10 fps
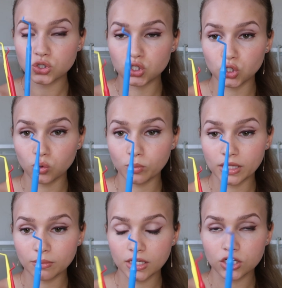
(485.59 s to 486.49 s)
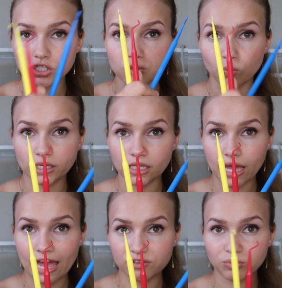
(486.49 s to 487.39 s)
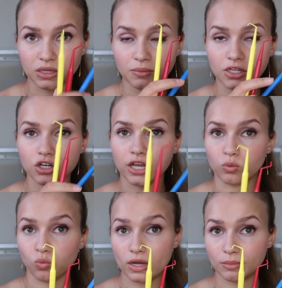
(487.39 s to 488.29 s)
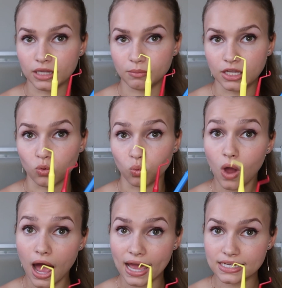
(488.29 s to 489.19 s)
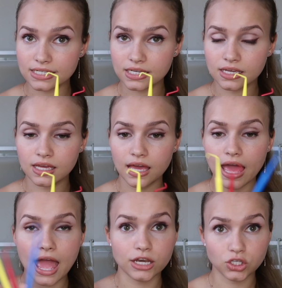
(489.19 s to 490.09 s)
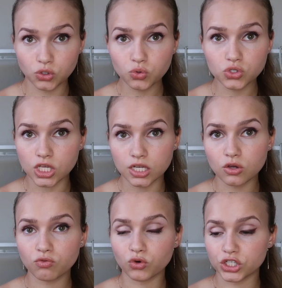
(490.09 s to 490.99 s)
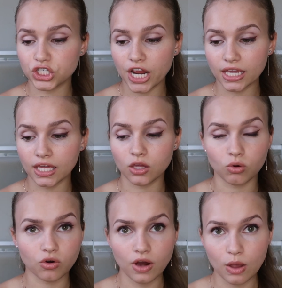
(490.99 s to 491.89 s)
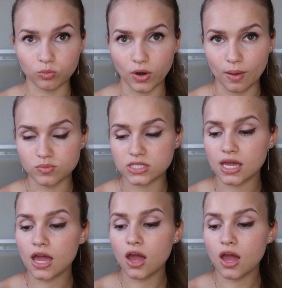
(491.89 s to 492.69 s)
two millimeters one and a half millimeter and one millimeter wide and use it for checking your crown preps